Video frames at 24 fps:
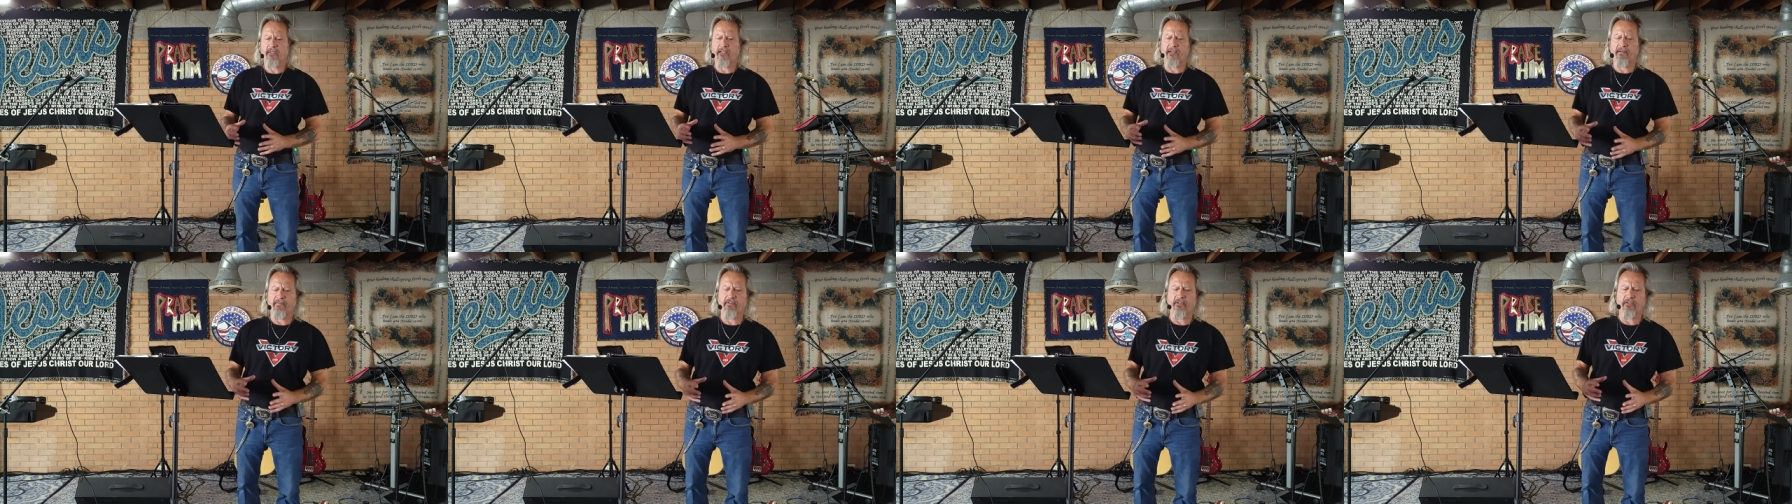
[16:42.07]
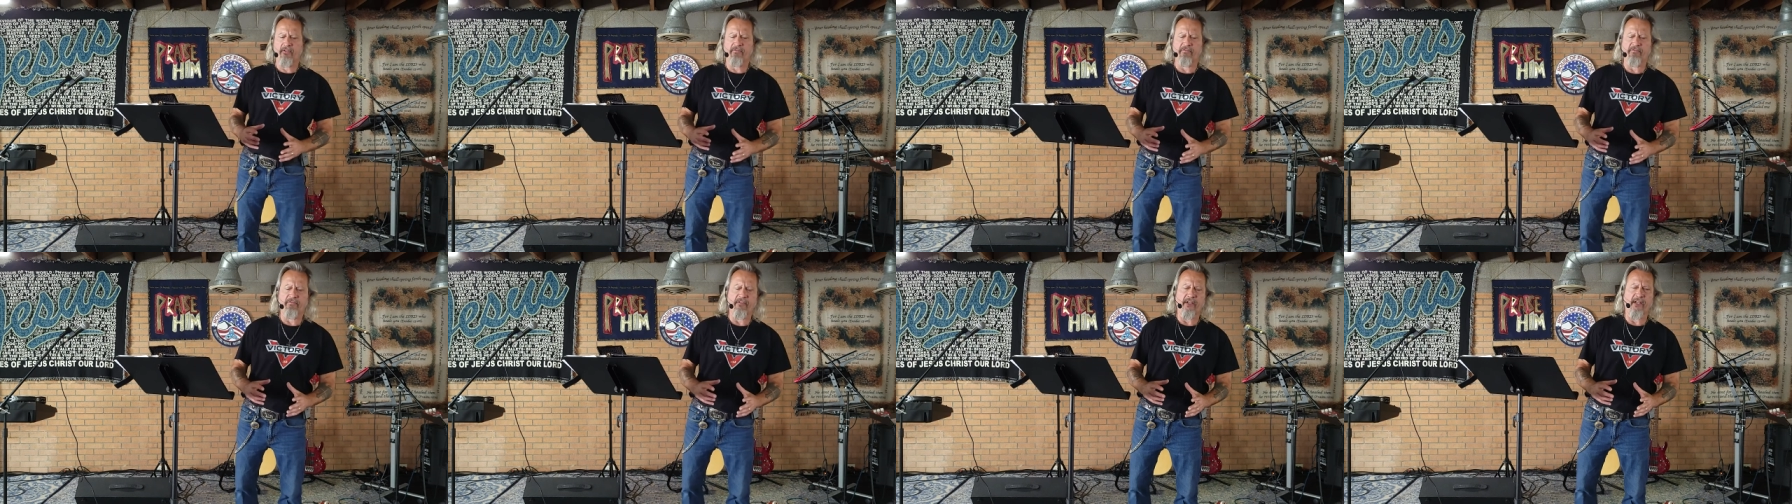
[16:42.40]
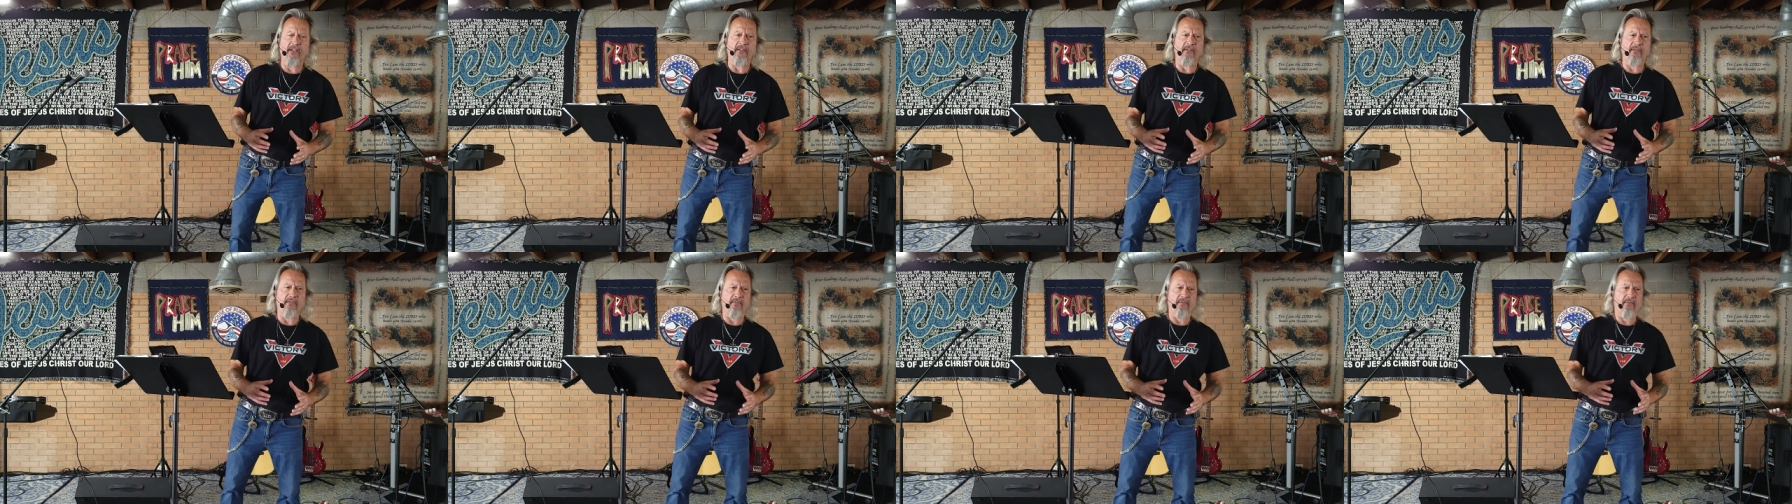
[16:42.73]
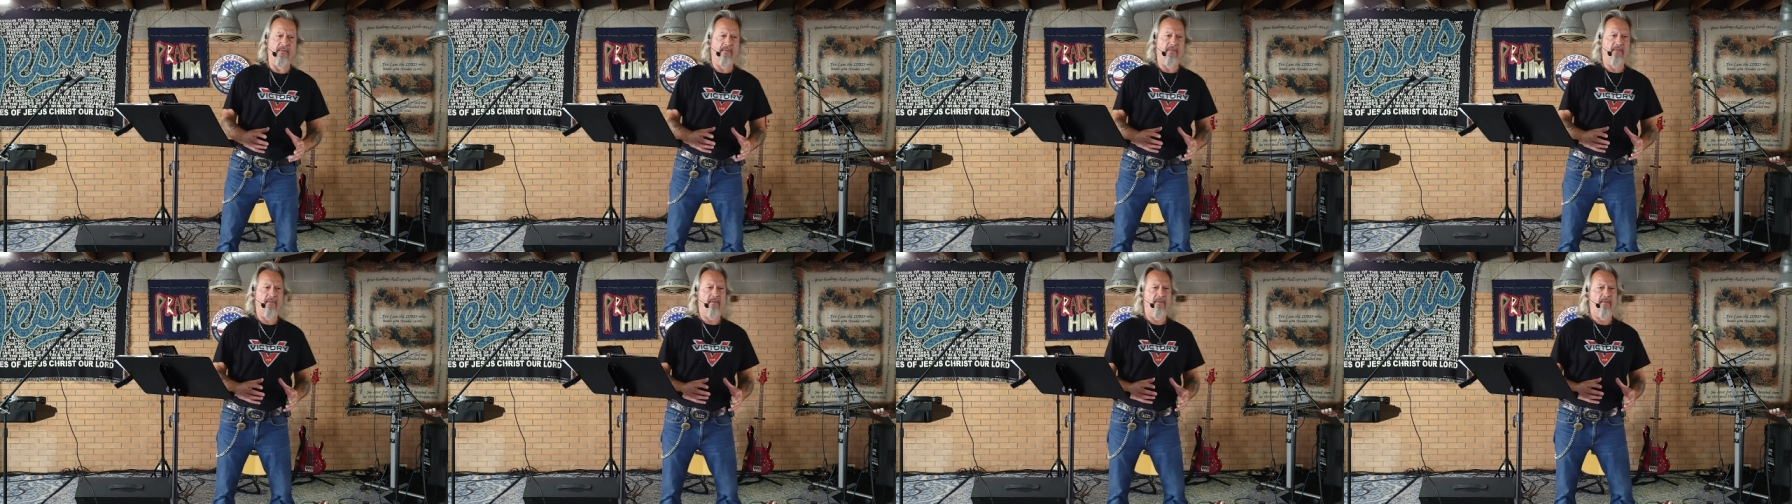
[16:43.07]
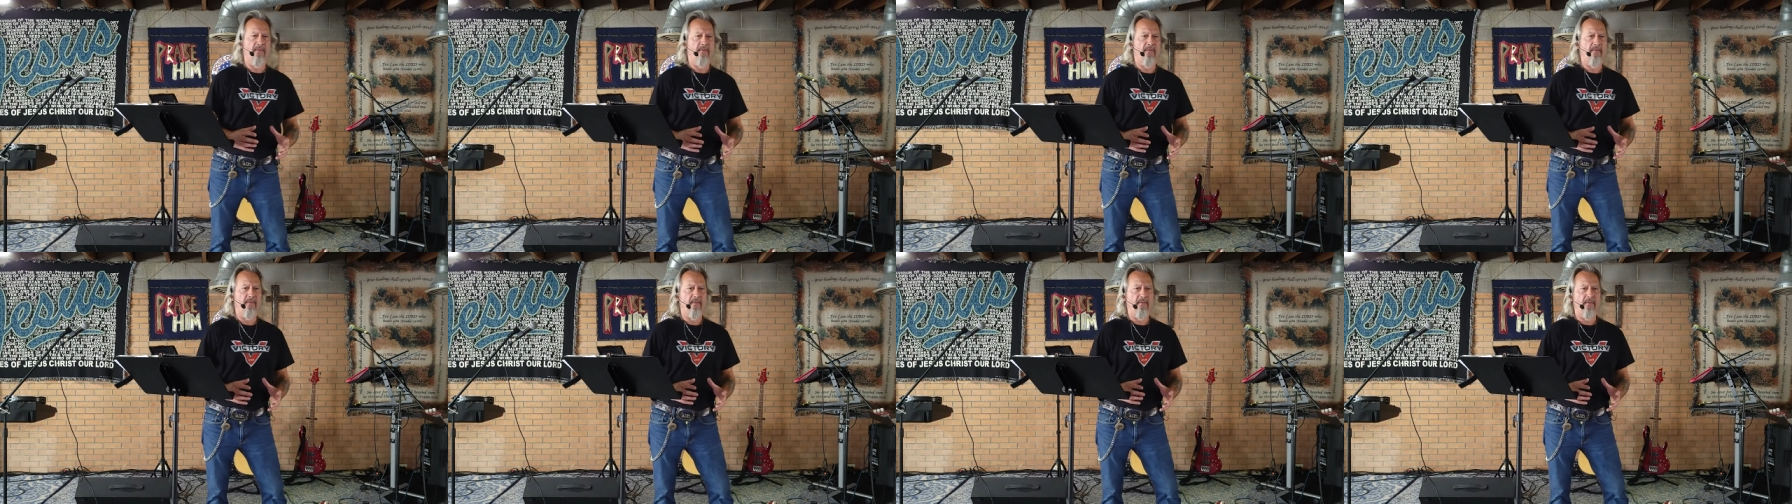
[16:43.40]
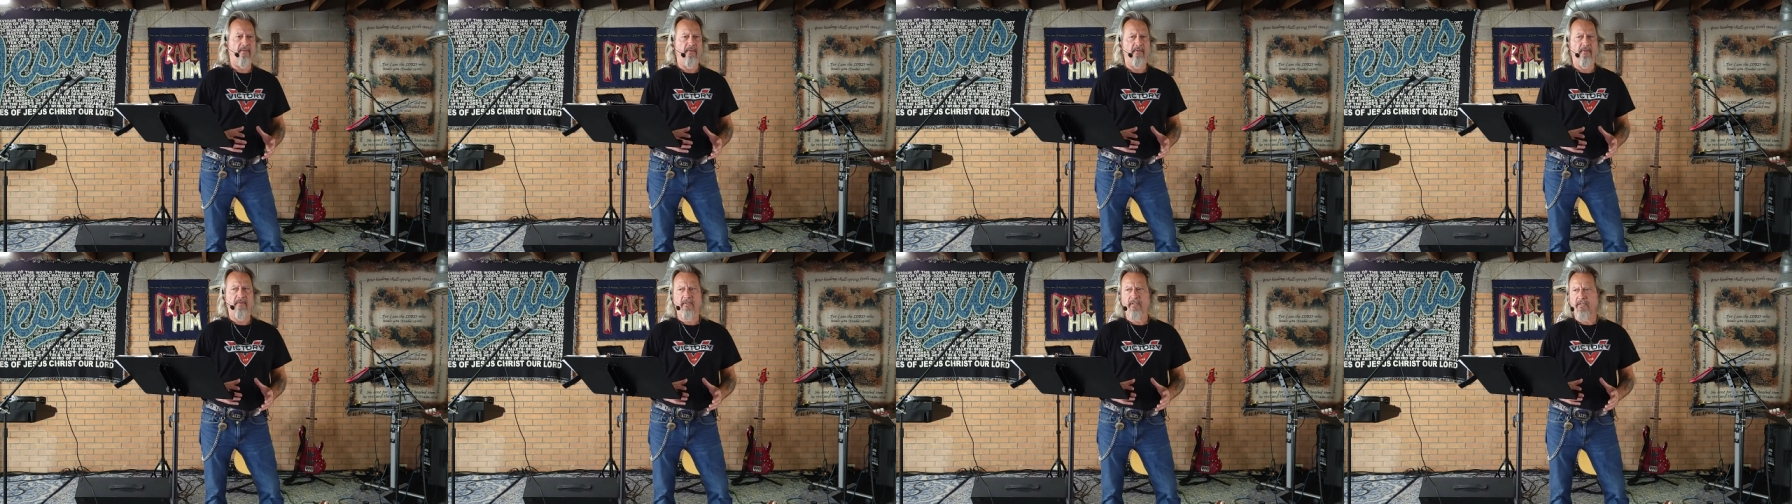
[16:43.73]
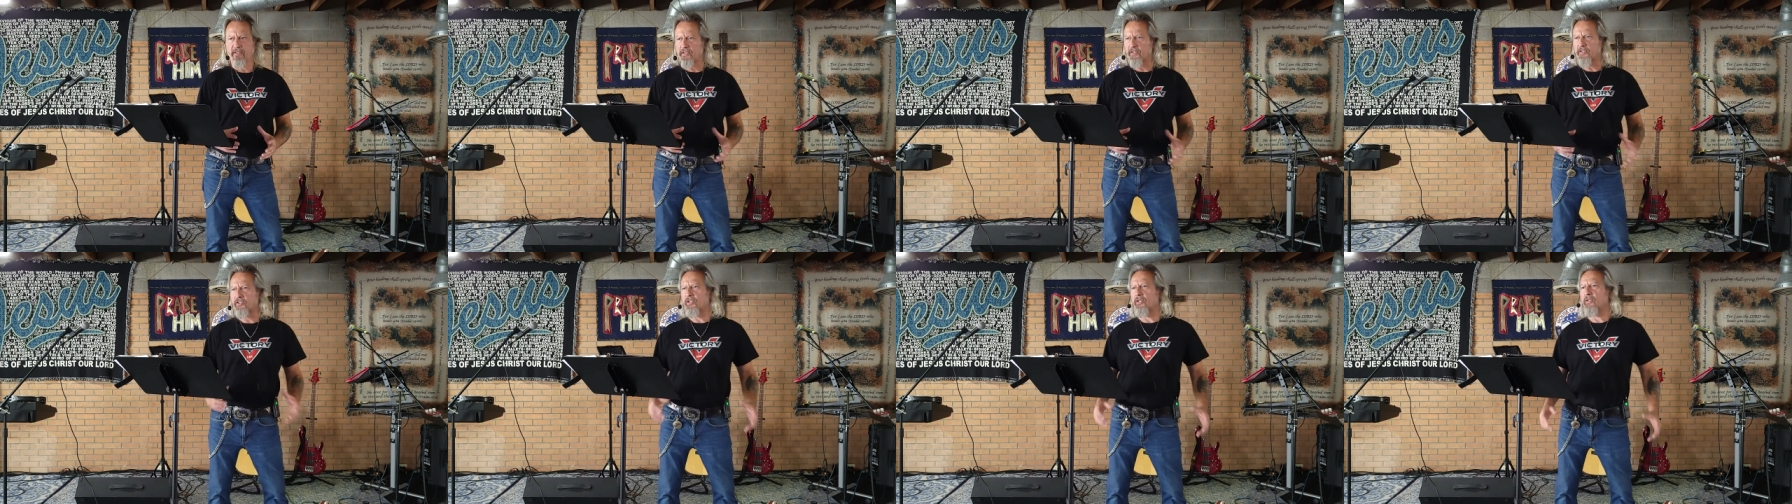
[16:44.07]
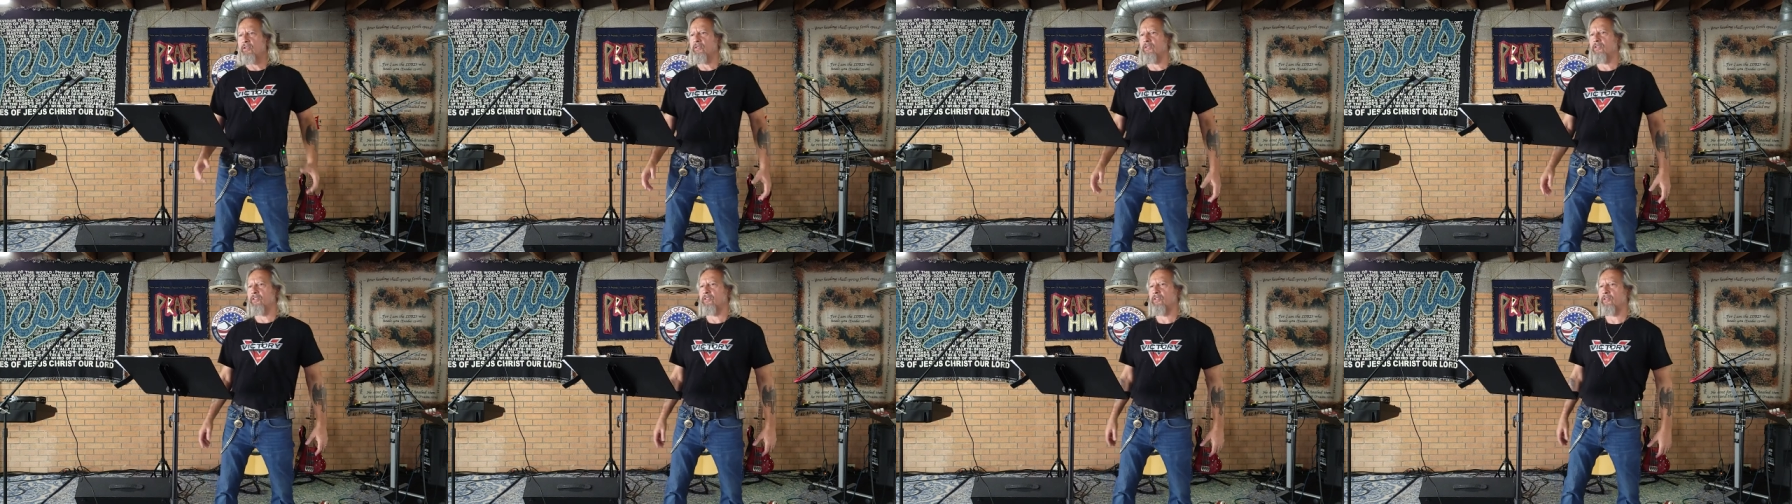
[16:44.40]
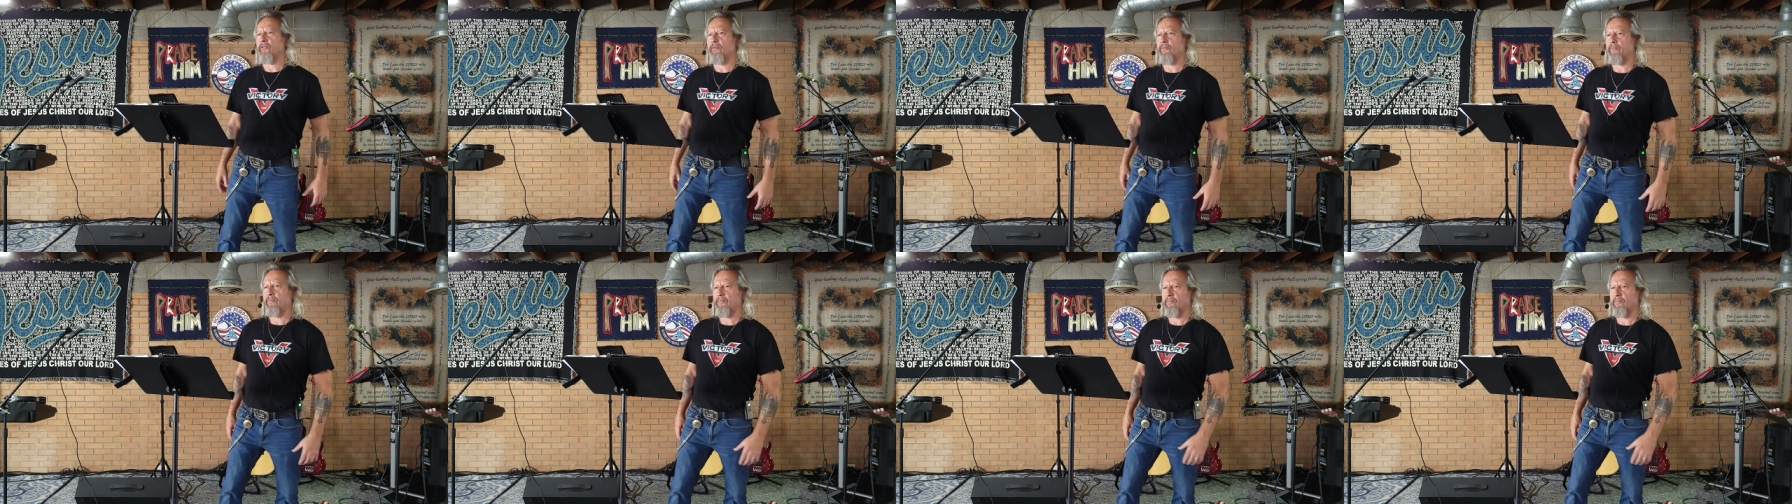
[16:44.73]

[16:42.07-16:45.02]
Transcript: level of faith in the church?